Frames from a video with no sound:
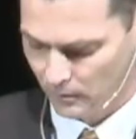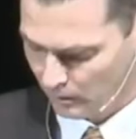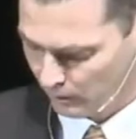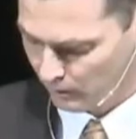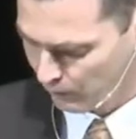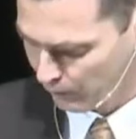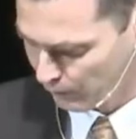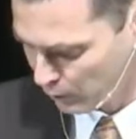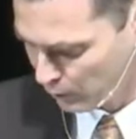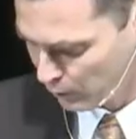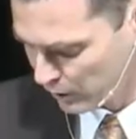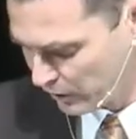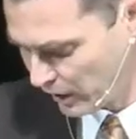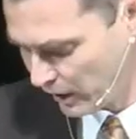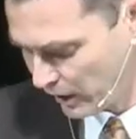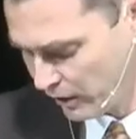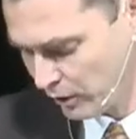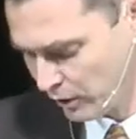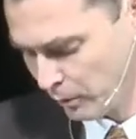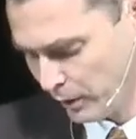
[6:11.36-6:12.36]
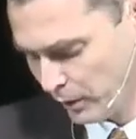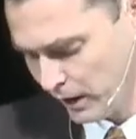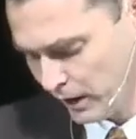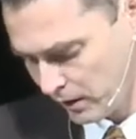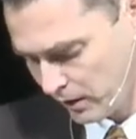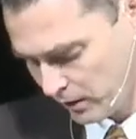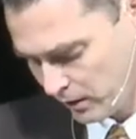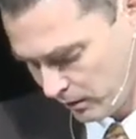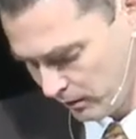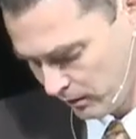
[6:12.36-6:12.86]
First day of the
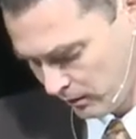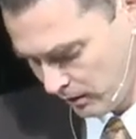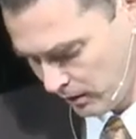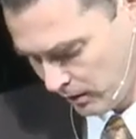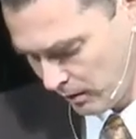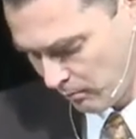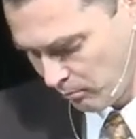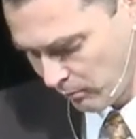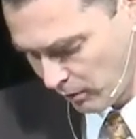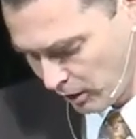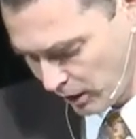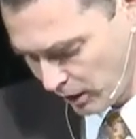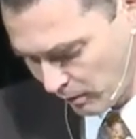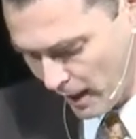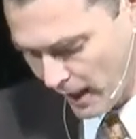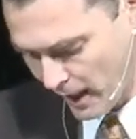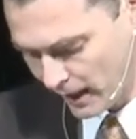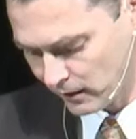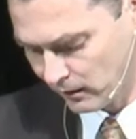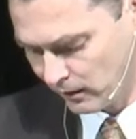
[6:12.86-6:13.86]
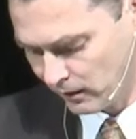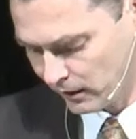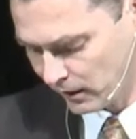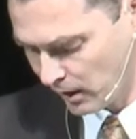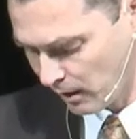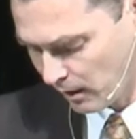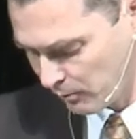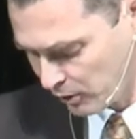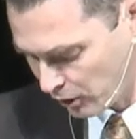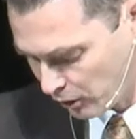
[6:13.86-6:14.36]
week, Mary Magdalene
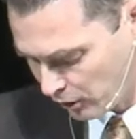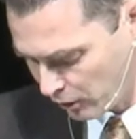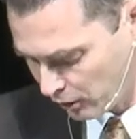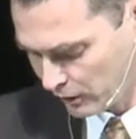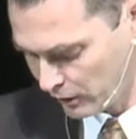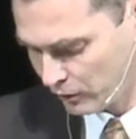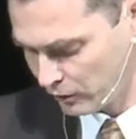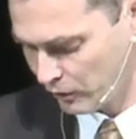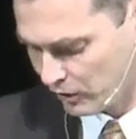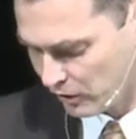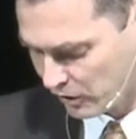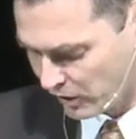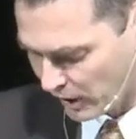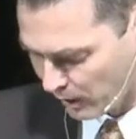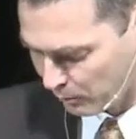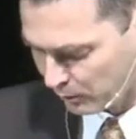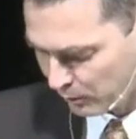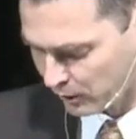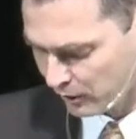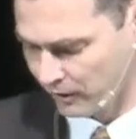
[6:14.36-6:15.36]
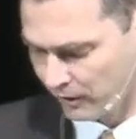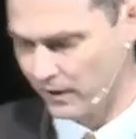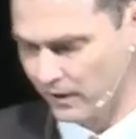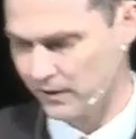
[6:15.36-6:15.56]
comes early to the sepulcher. They